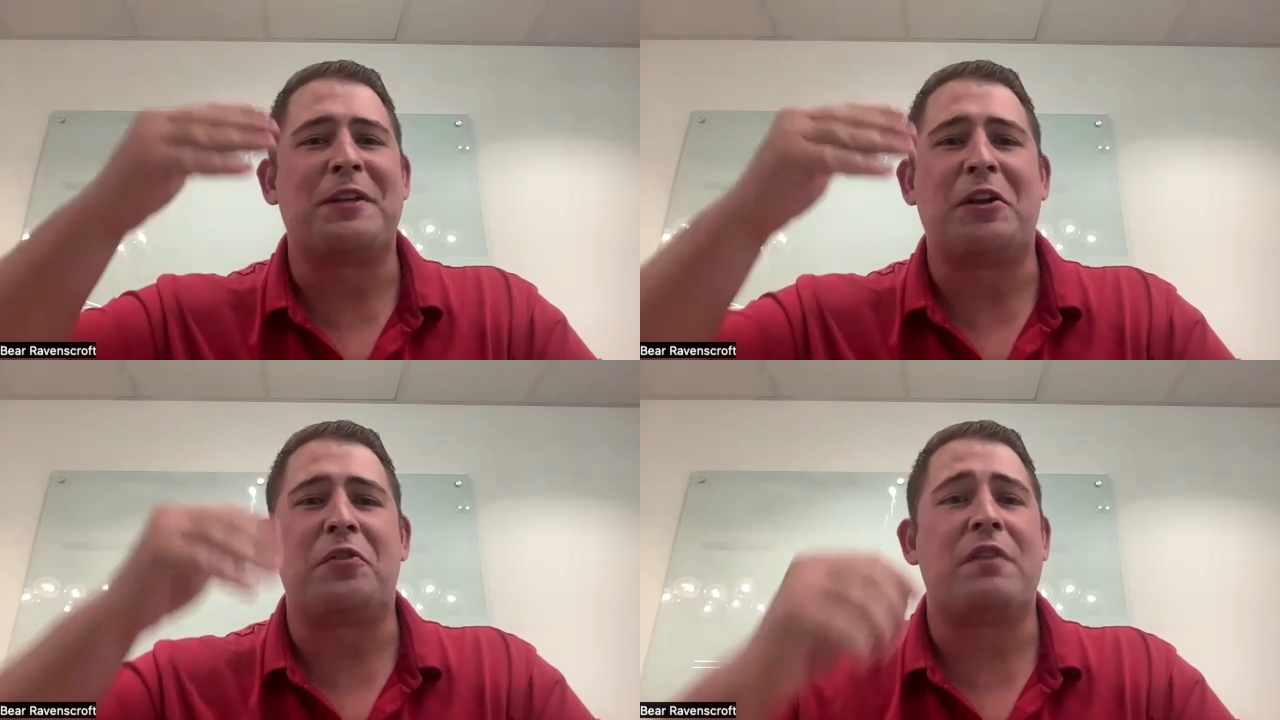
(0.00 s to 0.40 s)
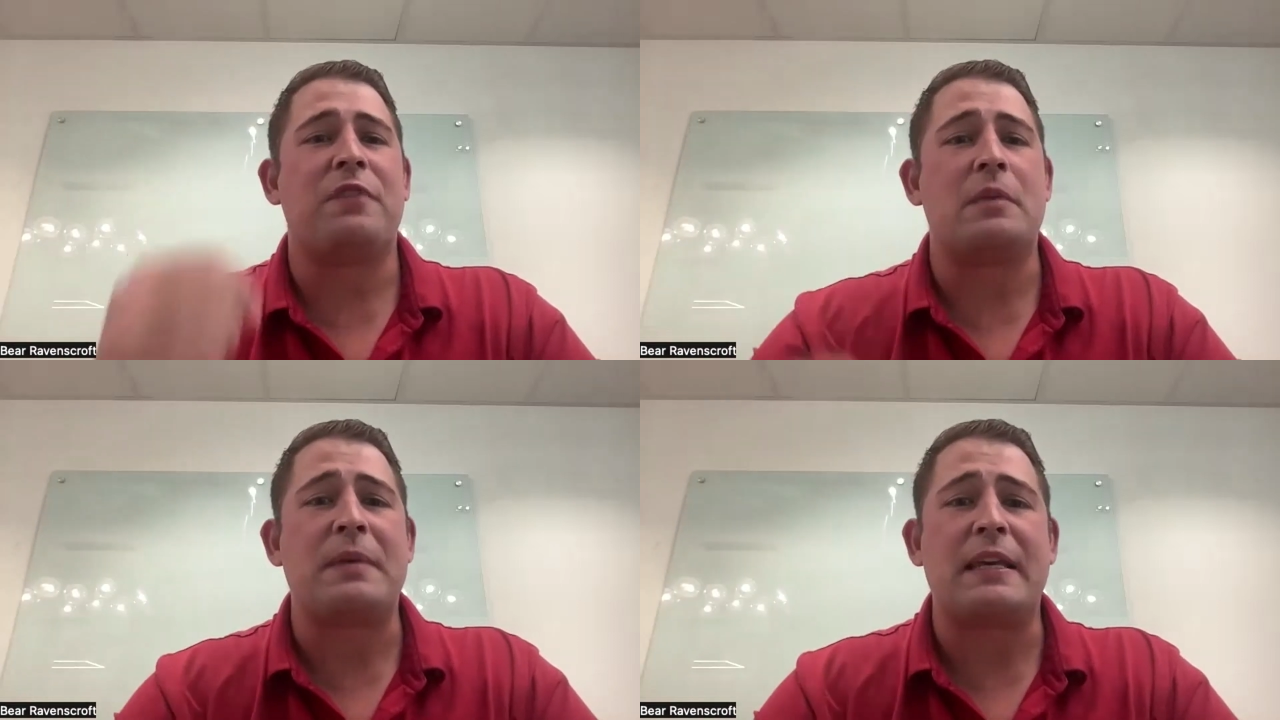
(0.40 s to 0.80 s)
the
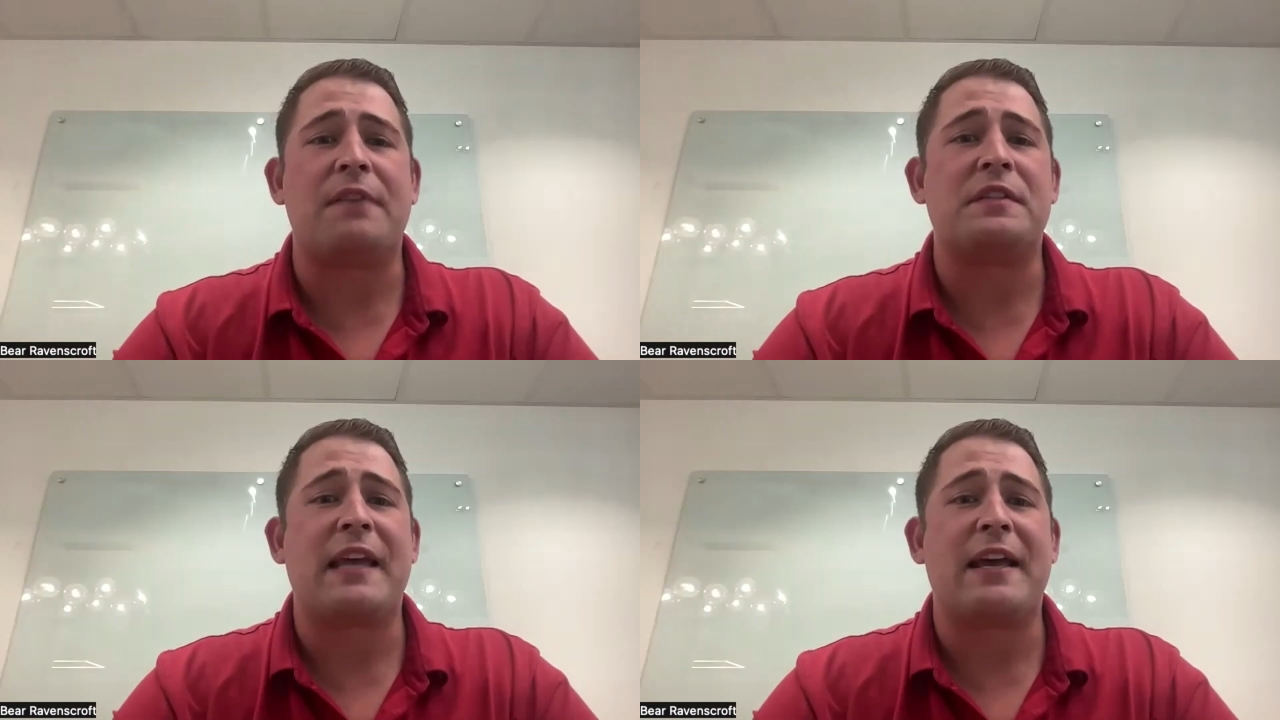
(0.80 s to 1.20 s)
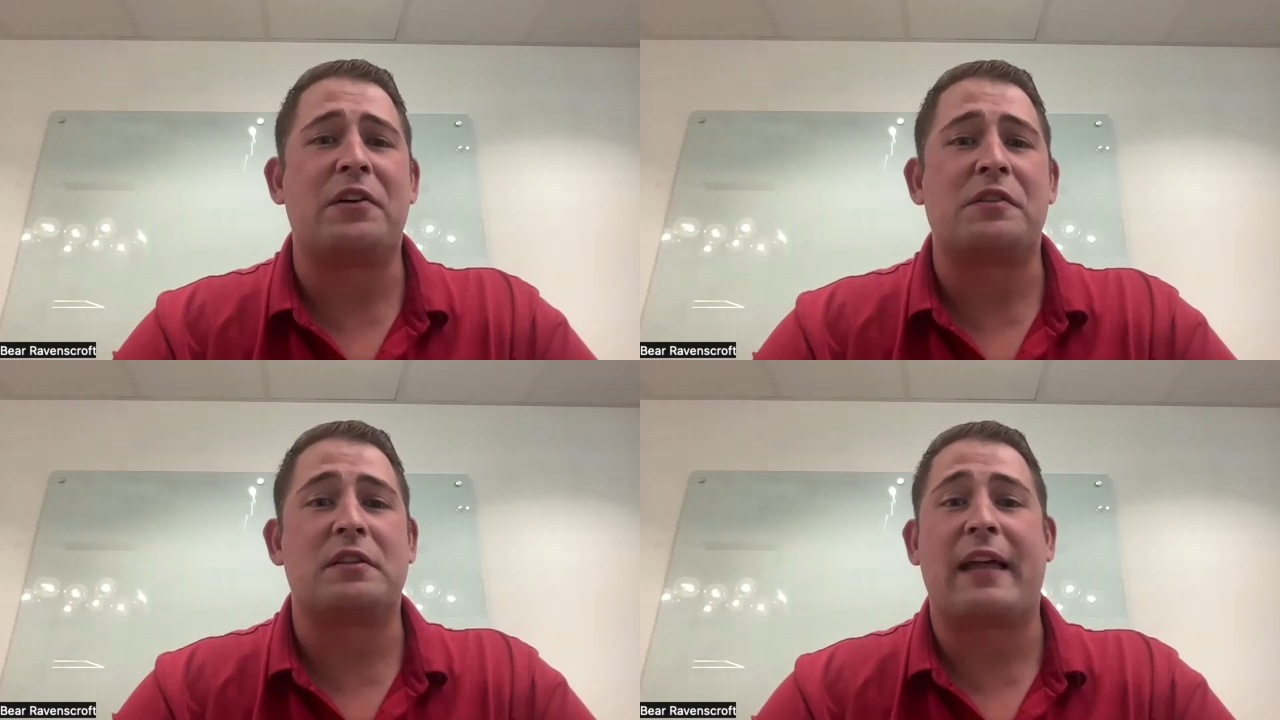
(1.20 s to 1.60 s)
VP of
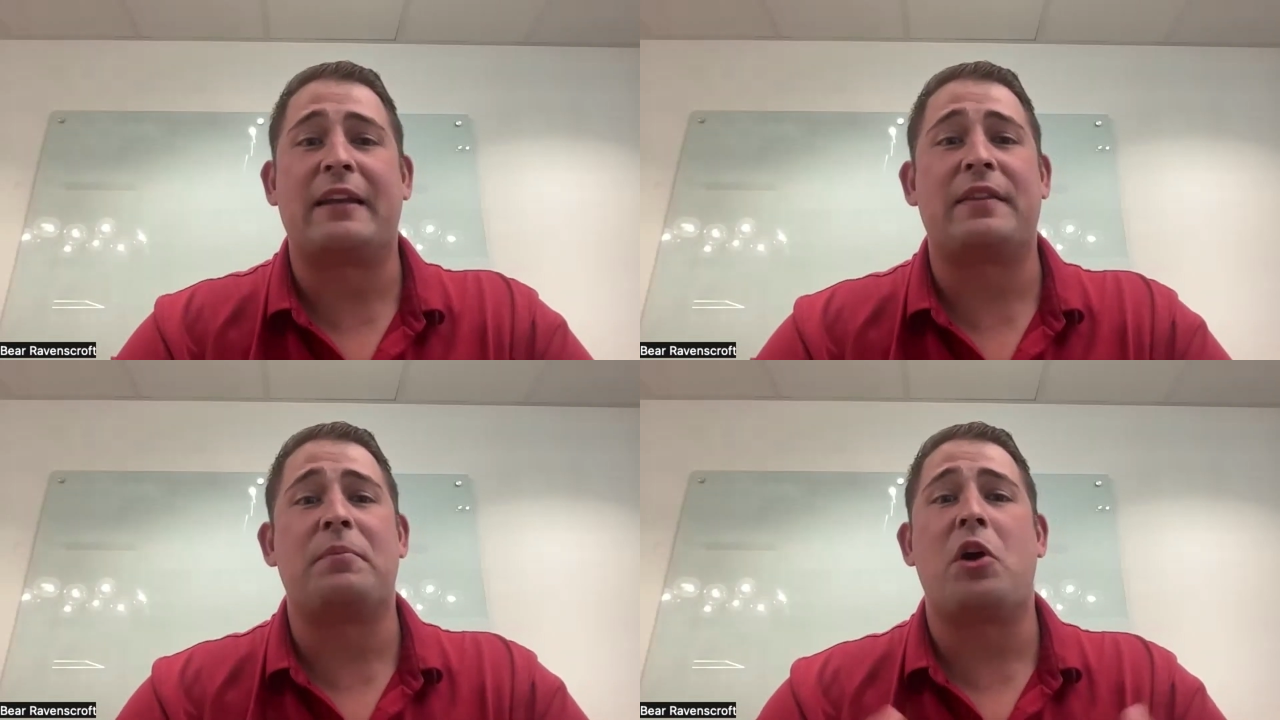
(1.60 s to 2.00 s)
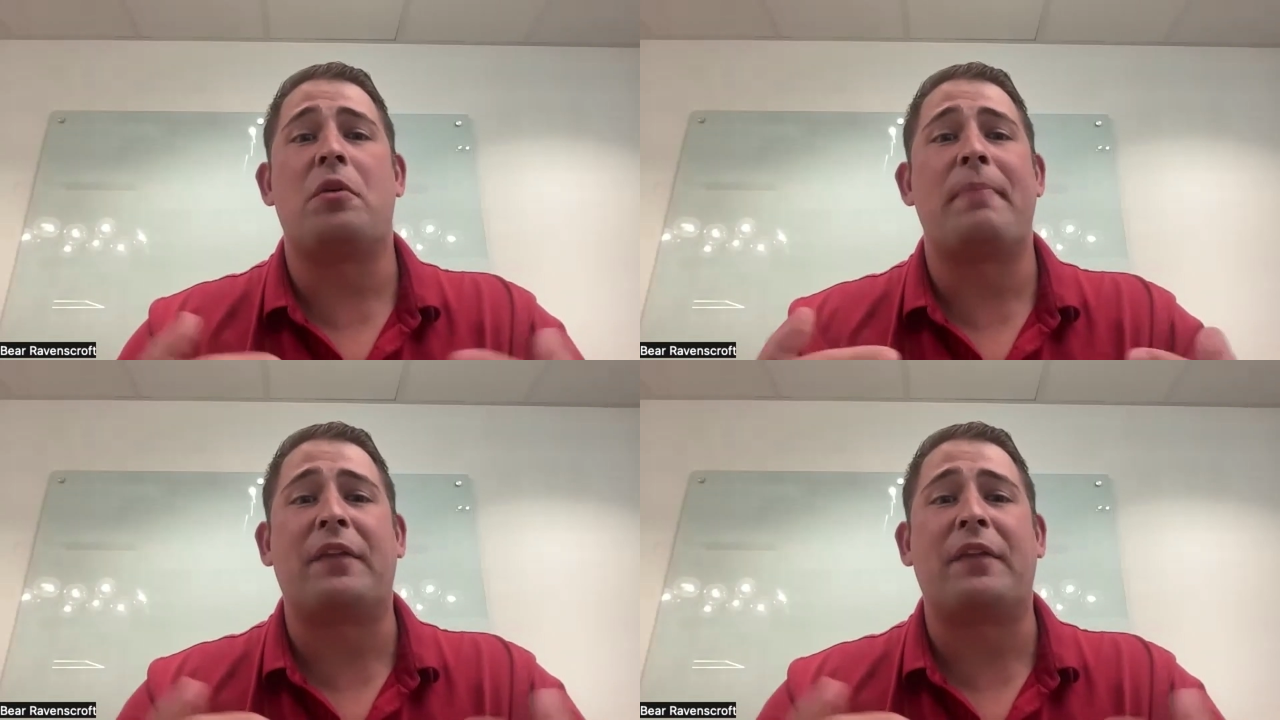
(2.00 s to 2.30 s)
sales, letting them know